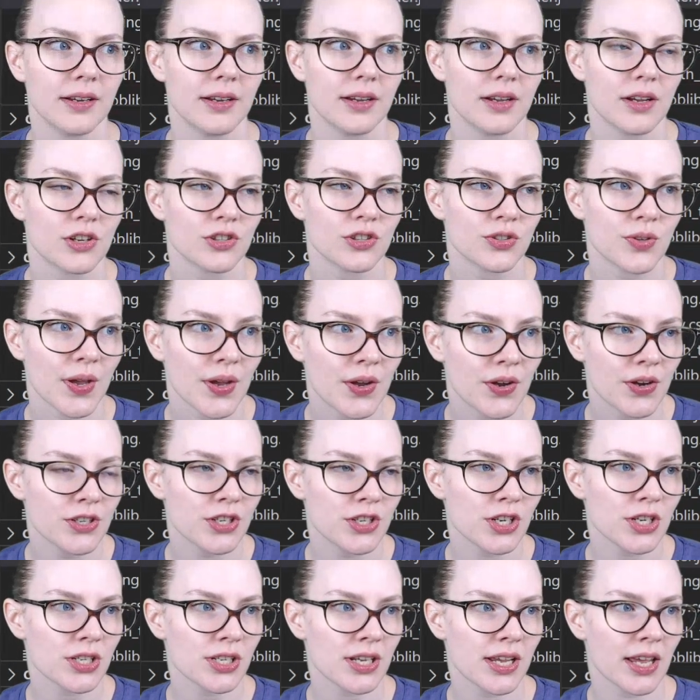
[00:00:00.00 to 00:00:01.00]
So I could
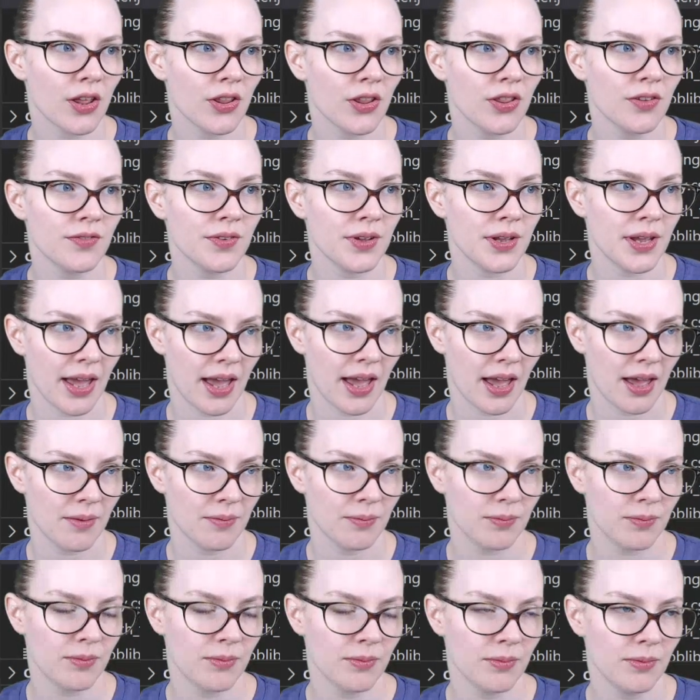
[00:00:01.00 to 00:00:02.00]
just kill the VM,